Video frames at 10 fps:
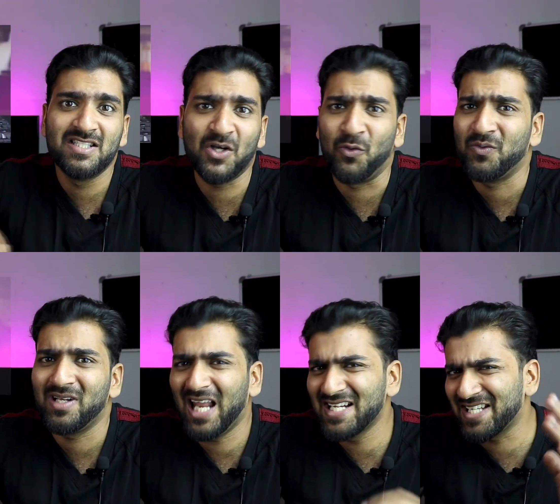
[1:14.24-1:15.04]
So
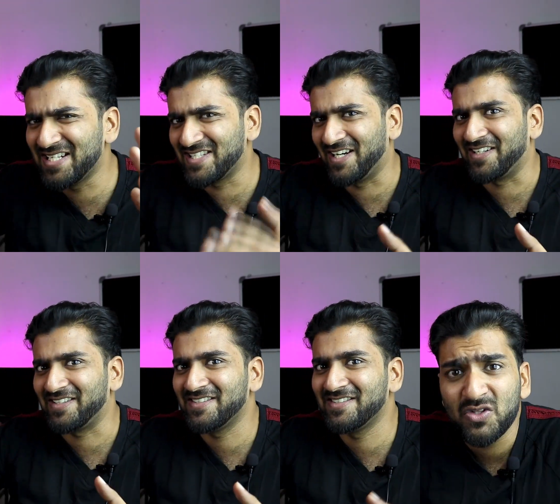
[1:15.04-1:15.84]
let's get started.
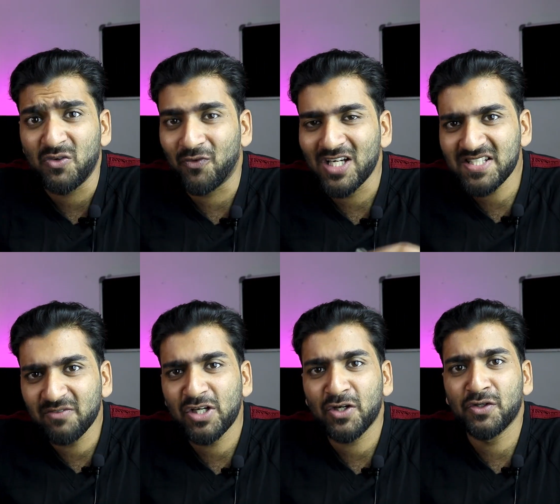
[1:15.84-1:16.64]
The first
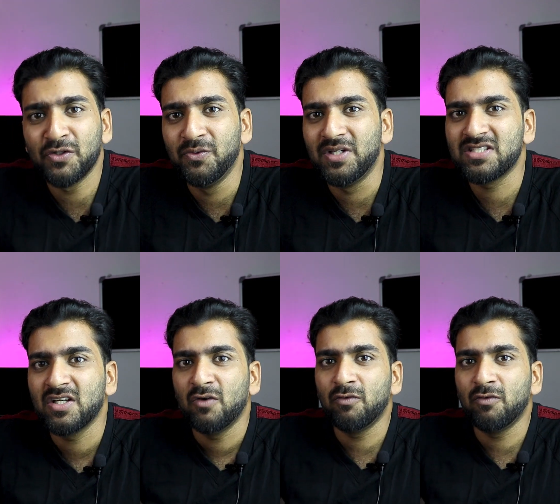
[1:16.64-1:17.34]
thing we are going to do is,